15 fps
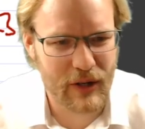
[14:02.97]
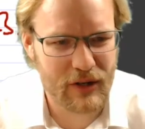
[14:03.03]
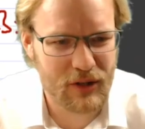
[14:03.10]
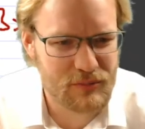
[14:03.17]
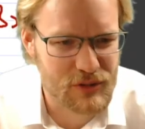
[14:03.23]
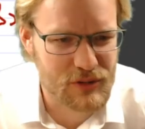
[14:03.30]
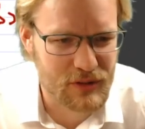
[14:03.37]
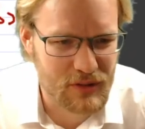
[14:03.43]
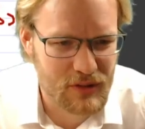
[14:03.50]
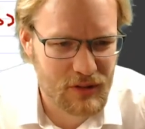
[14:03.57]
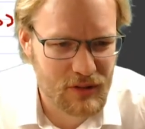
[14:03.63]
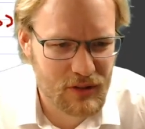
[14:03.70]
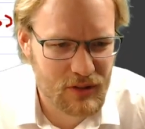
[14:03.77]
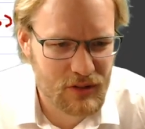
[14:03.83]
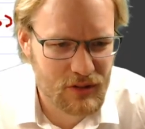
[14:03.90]
option.
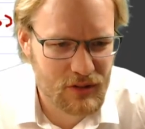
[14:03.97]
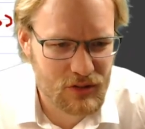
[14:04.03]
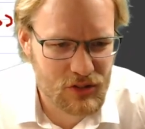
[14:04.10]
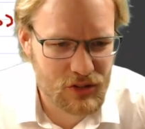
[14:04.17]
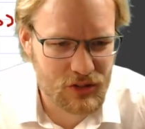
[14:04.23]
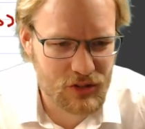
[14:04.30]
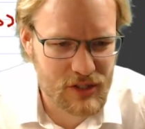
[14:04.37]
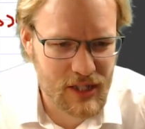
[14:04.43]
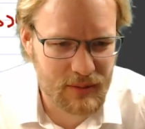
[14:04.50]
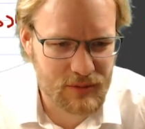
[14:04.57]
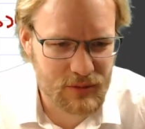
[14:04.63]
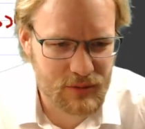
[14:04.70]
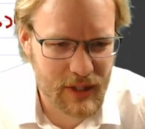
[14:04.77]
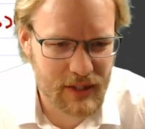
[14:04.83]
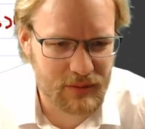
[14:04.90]
2 times
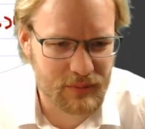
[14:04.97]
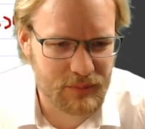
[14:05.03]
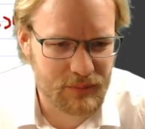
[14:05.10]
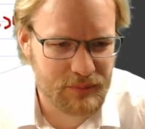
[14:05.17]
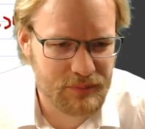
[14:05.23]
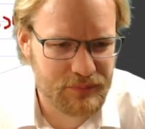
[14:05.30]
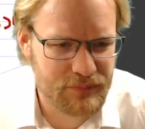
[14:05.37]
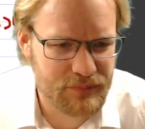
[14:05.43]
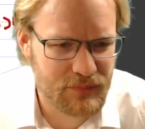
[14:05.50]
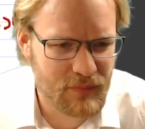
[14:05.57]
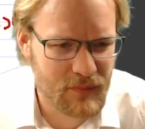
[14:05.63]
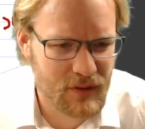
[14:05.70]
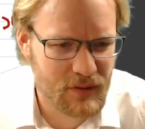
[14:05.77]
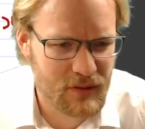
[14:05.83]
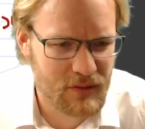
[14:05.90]
1.
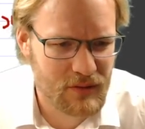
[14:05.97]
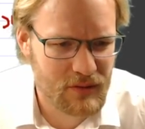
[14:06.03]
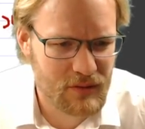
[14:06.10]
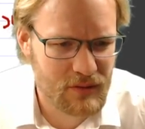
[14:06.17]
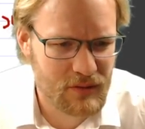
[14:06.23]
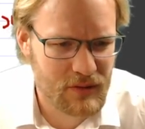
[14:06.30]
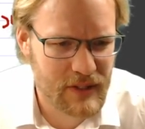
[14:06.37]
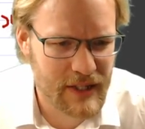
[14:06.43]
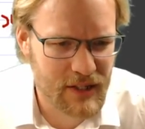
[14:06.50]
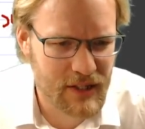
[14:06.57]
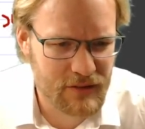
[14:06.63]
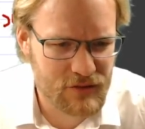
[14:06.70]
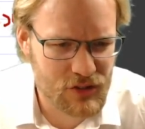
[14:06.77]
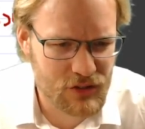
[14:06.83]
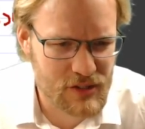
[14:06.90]

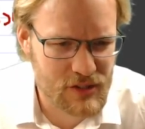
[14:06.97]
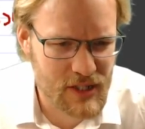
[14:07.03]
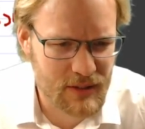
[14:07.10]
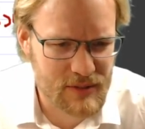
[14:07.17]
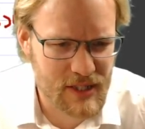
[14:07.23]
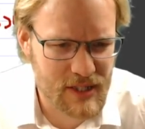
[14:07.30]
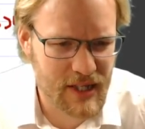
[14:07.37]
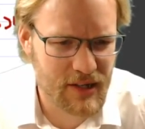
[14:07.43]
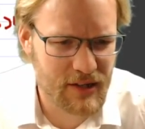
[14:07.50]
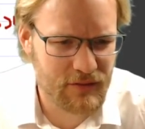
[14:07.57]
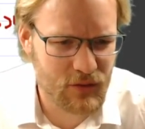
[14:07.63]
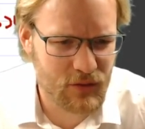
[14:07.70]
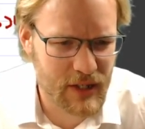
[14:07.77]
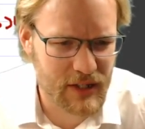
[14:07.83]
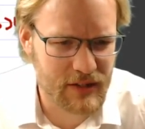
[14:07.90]
Negative 2 times negative
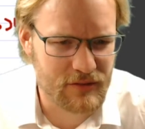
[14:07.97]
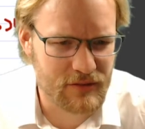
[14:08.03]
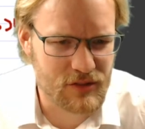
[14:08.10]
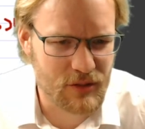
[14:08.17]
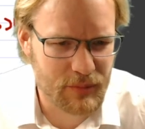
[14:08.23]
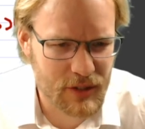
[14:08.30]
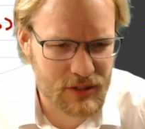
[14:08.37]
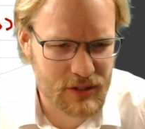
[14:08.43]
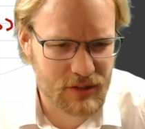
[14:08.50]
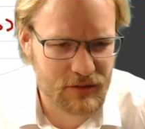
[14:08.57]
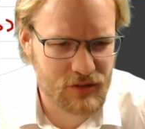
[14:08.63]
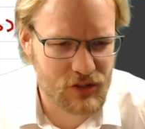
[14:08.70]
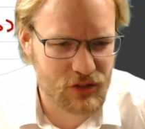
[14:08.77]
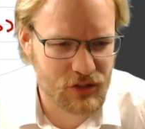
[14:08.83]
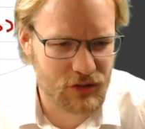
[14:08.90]
1 gives you positive
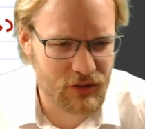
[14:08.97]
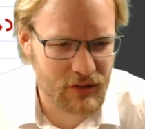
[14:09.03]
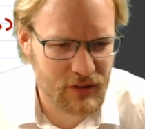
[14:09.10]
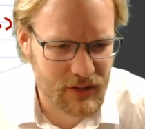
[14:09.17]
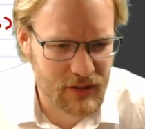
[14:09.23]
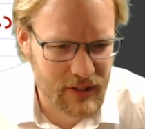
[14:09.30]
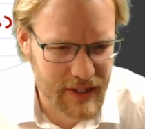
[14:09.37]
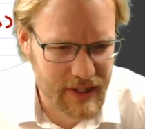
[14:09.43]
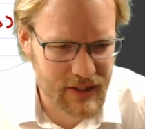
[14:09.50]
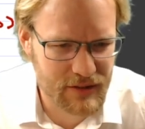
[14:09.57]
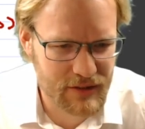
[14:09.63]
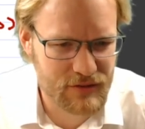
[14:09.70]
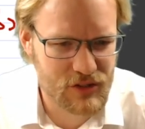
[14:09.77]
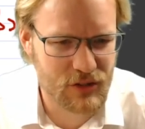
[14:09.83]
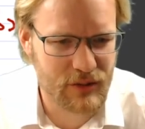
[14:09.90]
2.
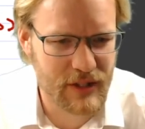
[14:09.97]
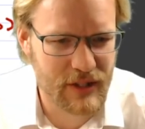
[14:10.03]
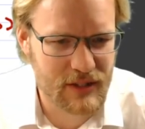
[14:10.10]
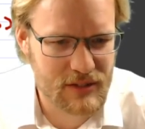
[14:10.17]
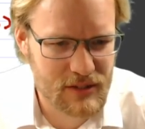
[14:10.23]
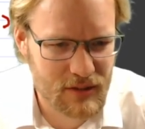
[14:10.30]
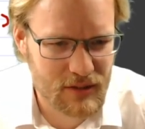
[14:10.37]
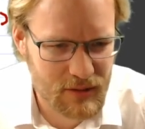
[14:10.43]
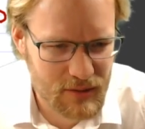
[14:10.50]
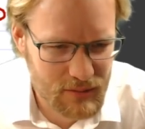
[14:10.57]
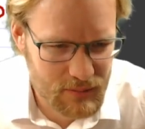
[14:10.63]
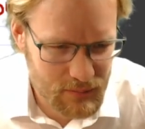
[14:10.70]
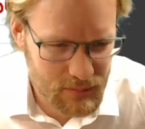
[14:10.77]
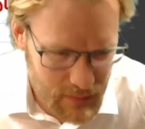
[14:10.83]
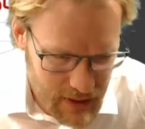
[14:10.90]
Negative 2x
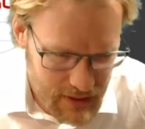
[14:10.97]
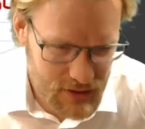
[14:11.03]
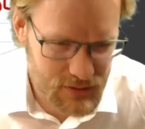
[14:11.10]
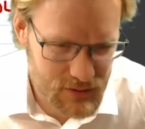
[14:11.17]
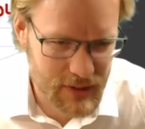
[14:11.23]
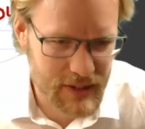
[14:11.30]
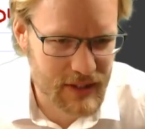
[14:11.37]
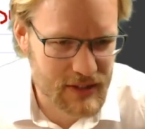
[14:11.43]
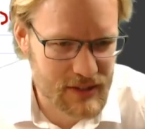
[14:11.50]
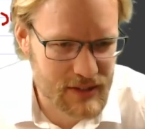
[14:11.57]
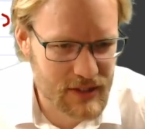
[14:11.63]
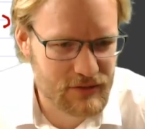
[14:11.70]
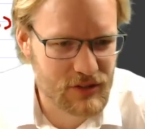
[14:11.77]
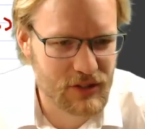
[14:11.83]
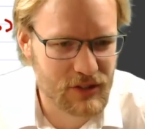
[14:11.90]
minus 1x
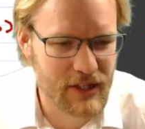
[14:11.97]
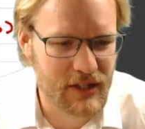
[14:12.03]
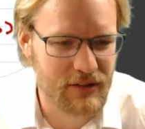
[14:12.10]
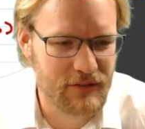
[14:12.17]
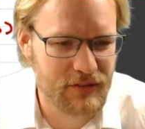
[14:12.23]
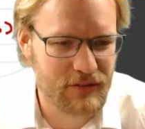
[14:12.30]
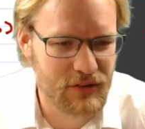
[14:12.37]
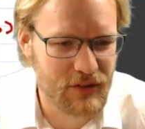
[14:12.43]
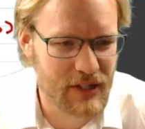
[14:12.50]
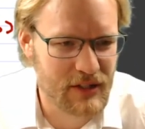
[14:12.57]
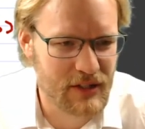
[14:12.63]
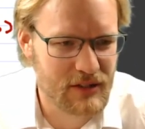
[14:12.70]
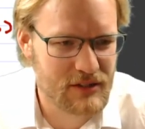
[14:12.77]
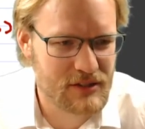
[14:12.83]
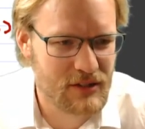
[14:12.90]
gives you negative
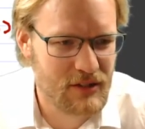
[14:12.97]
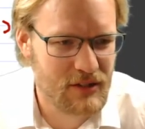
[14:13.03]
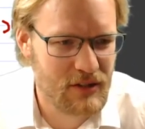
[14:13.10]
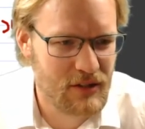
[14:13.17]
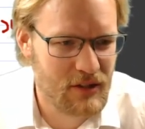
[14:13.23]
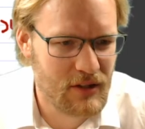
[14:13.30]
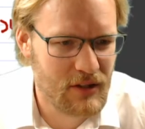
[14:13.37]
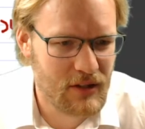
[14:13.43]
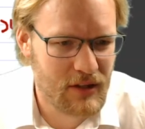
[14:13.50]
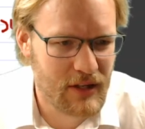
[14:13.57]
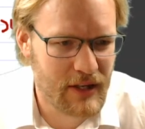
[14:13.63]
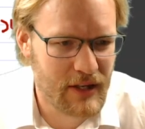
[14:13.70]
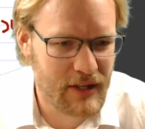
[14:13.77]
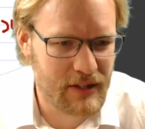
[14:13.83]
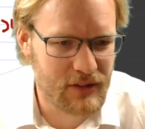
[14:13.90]
3x.
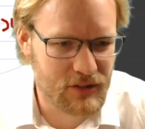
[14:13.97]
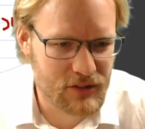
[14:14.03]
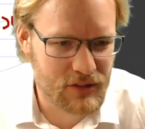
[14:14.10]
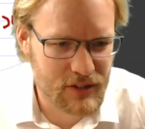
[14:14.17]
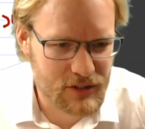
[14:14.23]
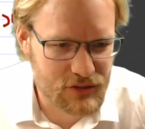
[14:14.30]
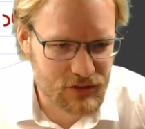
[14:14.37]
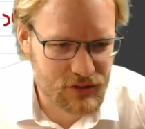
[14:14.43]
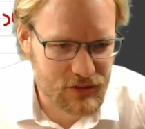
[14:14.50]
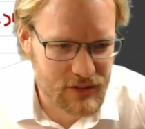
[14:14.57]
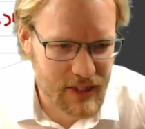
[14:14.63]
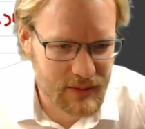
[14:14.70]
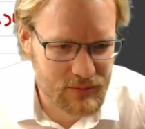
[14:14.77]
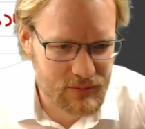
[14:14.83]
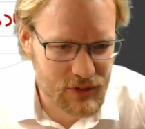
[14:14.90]
And let's just
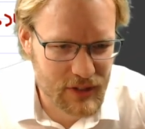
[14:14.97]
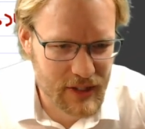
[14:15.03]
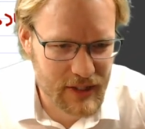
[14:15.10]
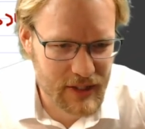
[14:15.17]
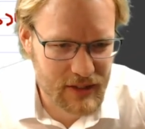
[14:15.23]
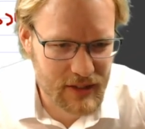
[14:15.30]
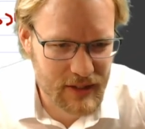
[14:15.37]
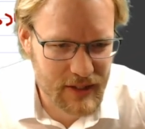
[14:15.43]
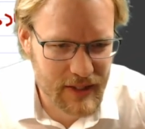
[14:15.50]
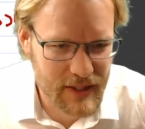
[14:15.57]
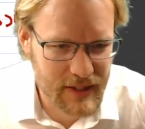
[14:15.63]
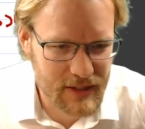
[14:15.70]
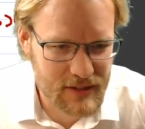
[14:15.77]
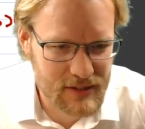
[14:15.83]
capture that. That